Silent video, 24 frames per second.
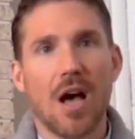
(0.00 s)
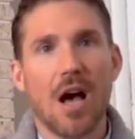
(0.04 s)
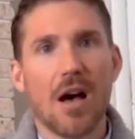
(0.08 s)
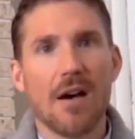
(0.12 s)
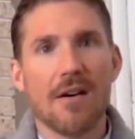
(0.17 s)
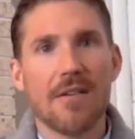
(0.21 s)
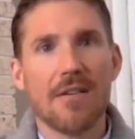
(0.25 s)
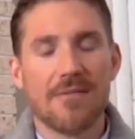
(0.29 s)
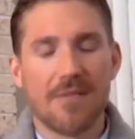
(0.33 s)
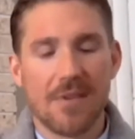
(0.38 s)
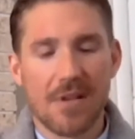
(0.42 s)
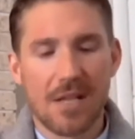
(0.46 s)

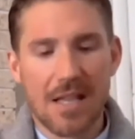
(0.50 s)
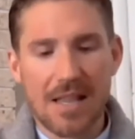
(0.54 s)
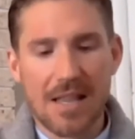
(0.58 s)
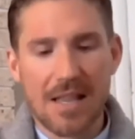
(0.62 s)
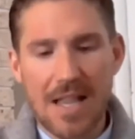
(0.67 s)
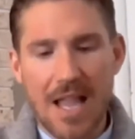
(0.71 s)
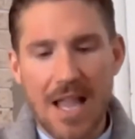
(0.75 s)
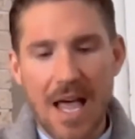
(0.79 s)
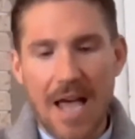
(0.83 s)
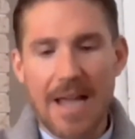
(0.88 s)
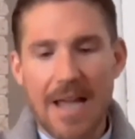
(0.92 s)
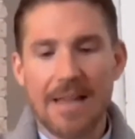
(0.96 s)
of
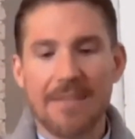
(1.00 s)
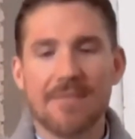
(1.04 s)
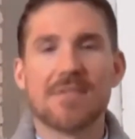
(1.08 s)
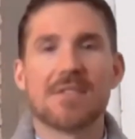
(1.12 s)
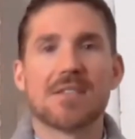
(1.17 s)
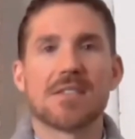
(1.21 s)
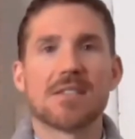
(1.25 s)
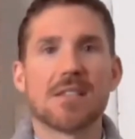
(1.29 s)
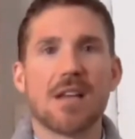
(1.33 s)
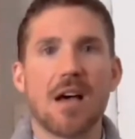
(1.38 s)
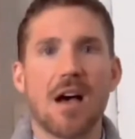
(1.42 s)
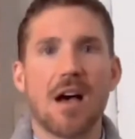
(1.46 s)

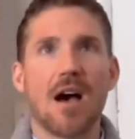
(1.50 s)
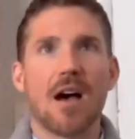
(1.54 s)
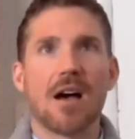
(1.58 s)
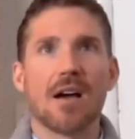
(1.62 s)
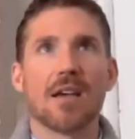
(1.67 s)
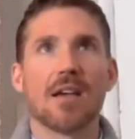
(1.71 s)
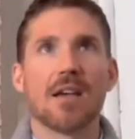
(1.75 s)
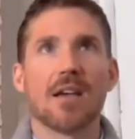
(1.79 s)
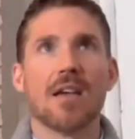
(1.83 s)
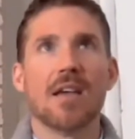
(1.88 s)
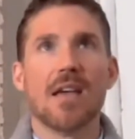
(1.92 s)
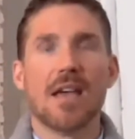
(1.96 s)

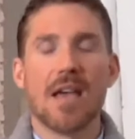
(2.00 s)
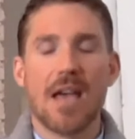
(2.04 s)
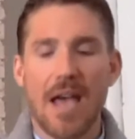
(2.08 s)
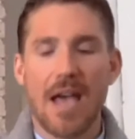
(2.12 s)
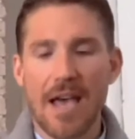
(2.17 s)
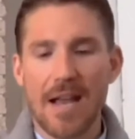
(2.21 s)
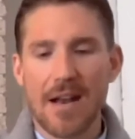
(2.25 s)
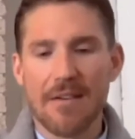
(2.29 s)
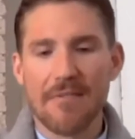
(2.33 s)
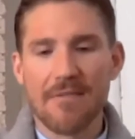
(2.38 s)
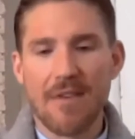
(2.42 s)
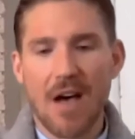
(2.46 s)
livestock,
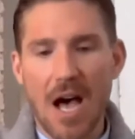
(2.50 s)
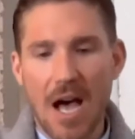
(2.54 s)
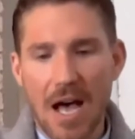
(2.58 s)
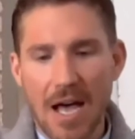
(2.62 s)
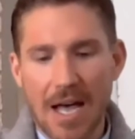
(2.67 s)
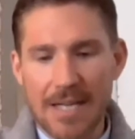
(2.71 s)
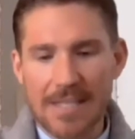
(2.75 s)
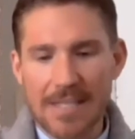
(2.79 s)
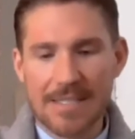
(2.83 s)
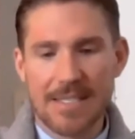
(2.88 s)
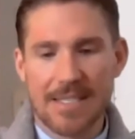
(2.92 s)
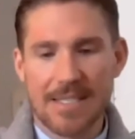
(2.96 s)
and of
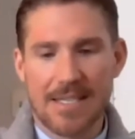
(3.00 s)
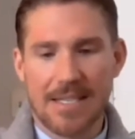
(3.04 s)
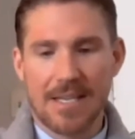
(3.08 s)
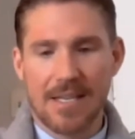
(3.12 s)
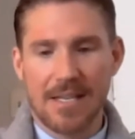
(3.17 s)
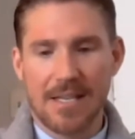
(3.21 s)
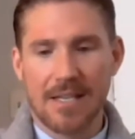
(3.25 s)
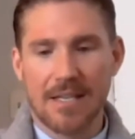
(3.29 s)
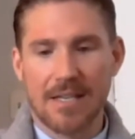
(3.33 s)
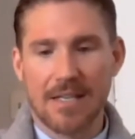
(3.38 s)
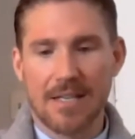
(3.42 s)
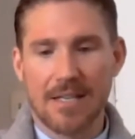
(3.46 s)

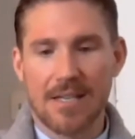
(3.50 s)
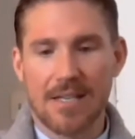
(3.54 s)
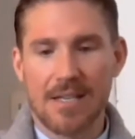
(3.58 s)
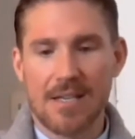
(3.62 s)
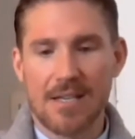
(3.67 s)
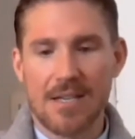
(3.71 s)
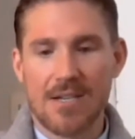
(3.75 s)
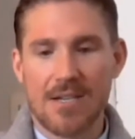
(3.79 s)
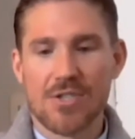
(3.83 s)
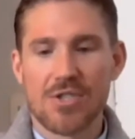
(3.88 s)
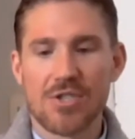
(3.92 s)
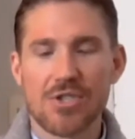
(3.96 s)
hunting,
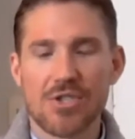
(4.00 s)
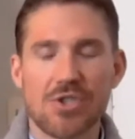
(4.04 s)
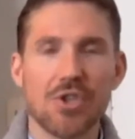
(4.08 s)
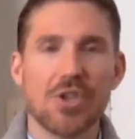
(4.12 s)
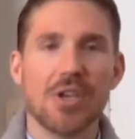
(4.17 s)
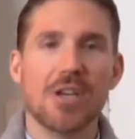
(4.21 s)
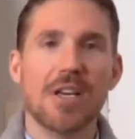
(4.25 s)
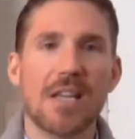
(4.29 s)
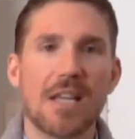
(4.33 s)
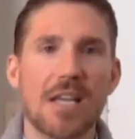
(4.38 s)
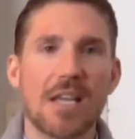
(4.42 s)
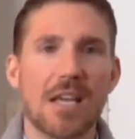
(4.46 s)

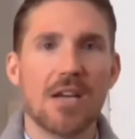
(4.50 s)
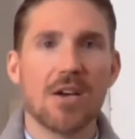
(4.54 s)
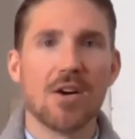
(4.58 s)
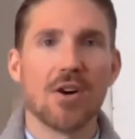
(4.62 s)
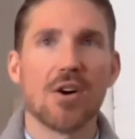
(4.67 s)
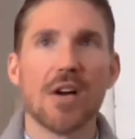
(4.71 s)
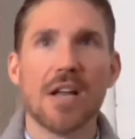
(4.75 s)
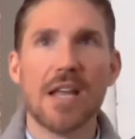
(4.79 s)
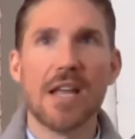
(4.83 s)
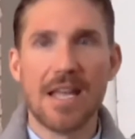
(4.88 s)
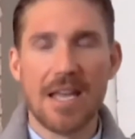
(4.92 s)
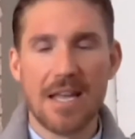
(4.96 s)
stood
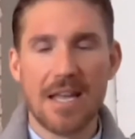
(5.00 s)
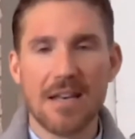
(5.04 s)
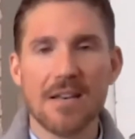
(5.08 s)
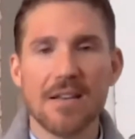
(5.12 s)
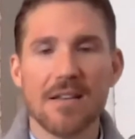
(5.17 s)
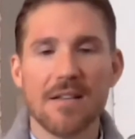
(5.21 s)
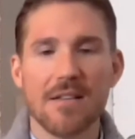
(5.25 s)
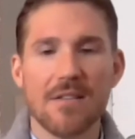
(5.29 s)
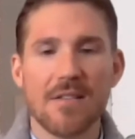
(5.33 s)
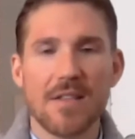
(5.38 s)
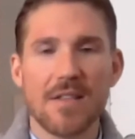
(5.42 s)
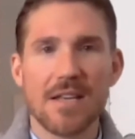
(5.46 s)
here
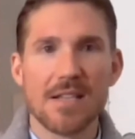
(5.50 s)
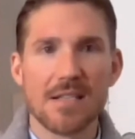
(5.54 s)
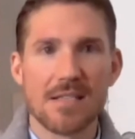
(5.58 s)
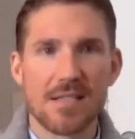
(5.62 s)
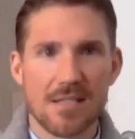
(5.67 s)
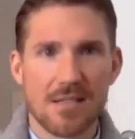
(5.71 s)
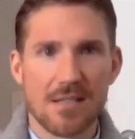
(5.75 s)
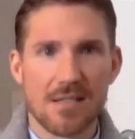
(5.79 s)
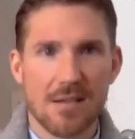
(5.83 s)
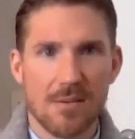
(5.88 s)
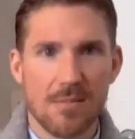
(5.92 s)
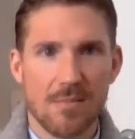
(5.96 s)
in
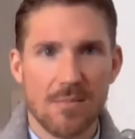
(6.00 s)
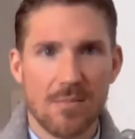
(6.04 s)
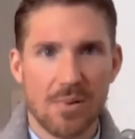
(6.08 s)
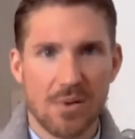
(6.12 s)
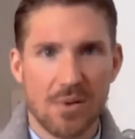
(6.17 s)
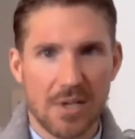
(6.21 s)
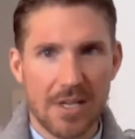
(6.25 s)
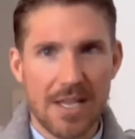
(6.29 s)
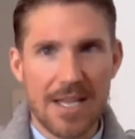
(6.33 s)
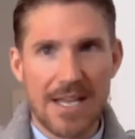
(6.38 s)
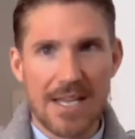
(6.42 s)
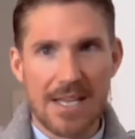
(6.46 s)
this
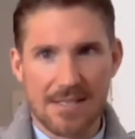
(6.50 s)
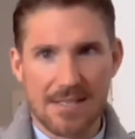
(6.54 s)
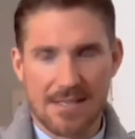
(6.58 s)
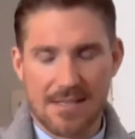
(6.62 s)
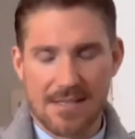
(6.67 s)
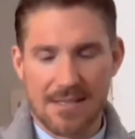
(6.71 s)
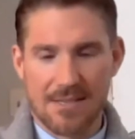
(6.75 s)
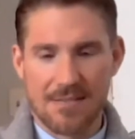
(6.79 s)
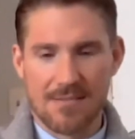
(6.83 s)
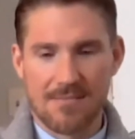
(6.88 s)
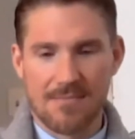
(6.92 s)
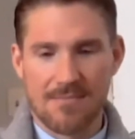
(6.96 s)

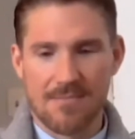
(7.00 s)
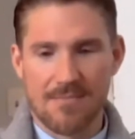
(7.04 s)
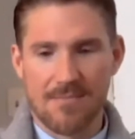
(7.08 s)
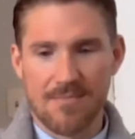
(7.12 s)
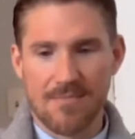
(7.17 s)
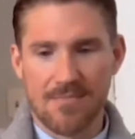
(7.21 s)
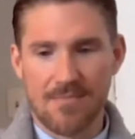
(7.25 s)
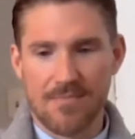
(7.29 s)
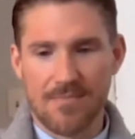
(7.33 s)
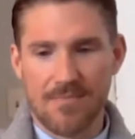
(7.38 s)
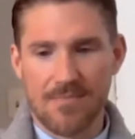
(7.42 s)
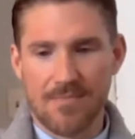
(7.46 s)
place.
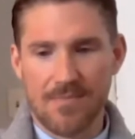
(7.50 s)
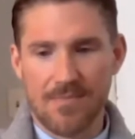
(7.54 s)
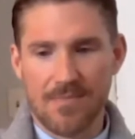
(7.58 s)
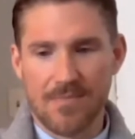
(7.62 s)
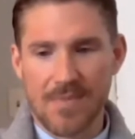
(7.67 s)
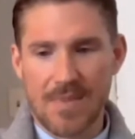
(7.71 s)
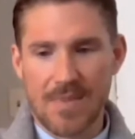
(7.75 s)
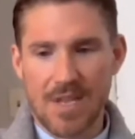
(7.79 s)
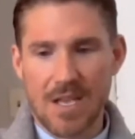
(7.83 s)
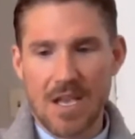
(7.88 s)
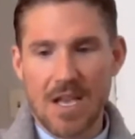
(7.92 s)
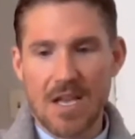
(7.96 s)

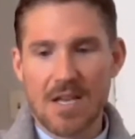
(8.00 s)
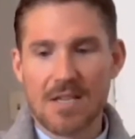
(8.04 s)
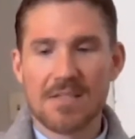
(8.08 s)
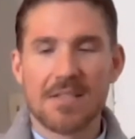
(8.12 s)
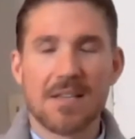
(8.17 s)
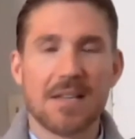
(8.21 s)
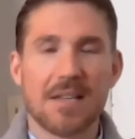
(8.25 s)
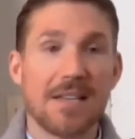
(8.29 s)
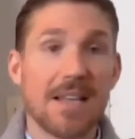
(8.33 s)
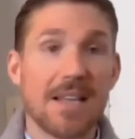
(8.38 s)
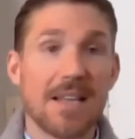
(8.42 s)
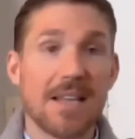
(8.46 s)

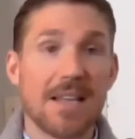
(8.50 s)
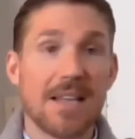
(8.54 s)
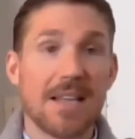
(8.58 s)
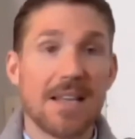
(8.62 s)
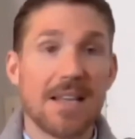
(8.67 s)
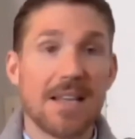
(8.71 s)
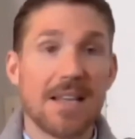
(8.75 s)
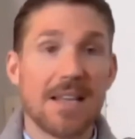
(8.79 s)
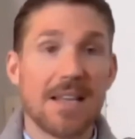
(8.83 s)
Today,